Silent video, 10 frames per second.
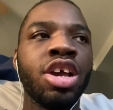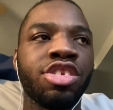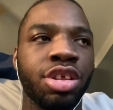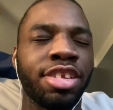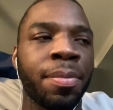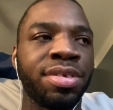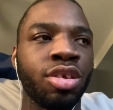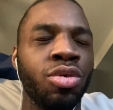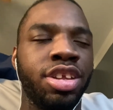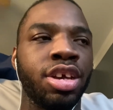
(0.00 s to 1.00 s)
So this
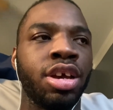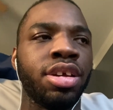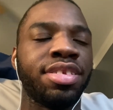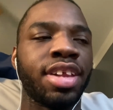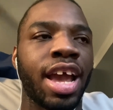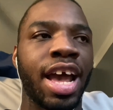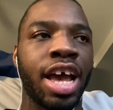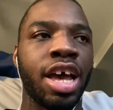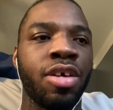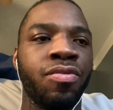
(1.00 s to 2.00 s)
episode does
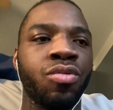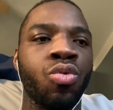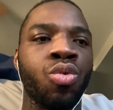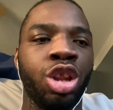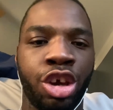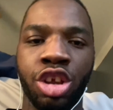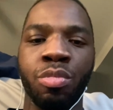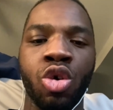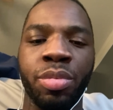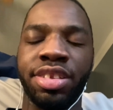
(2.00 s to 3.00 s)
have really good
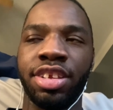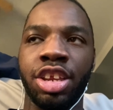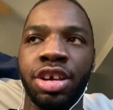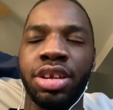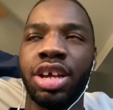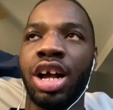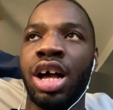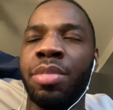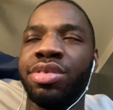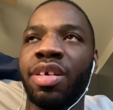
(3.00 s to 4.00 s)
moments in it.
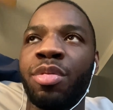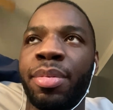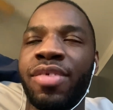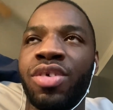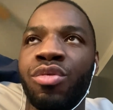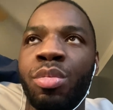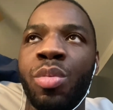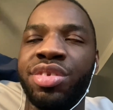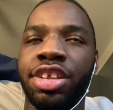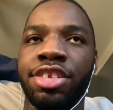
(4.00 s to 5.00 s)
Some of my favorite
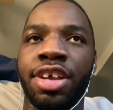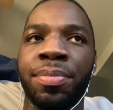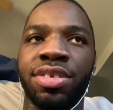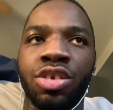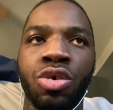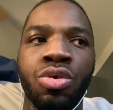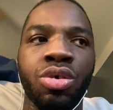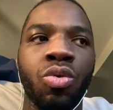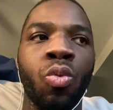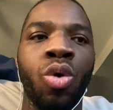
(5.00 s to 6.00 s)
moments in this episode
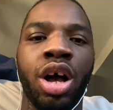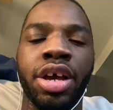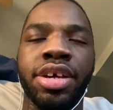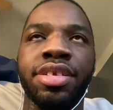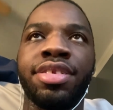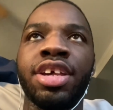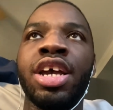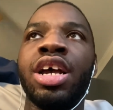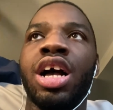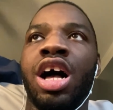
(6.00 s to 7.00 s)
was
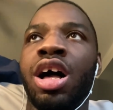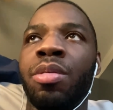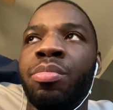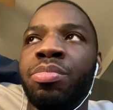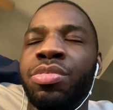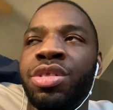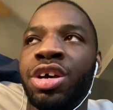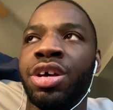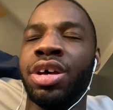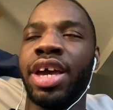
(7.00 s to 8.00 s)

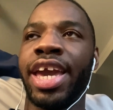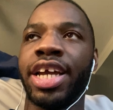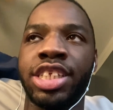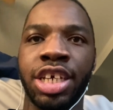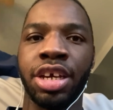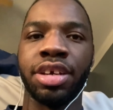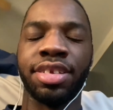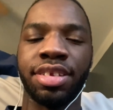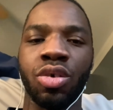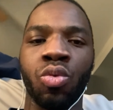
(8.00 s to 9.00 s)
the
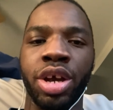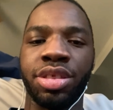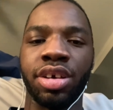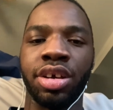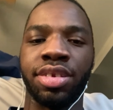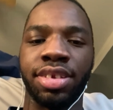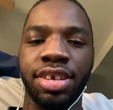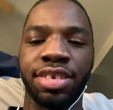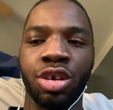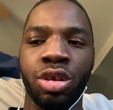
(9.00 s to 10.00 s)
antics with
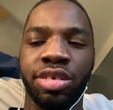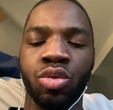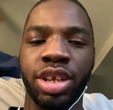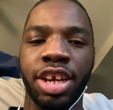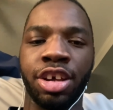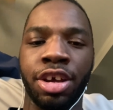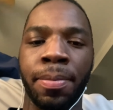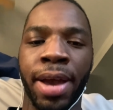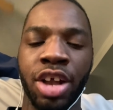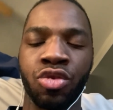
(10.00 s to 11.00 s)
Cecil, Squidina, and
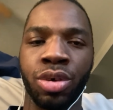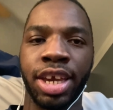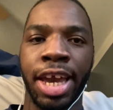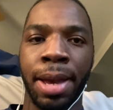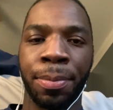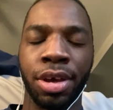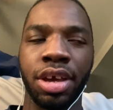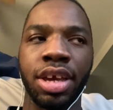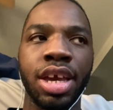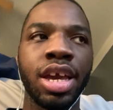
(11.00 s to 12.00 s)
Patrick
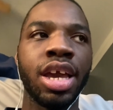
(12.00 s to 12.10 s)
camping.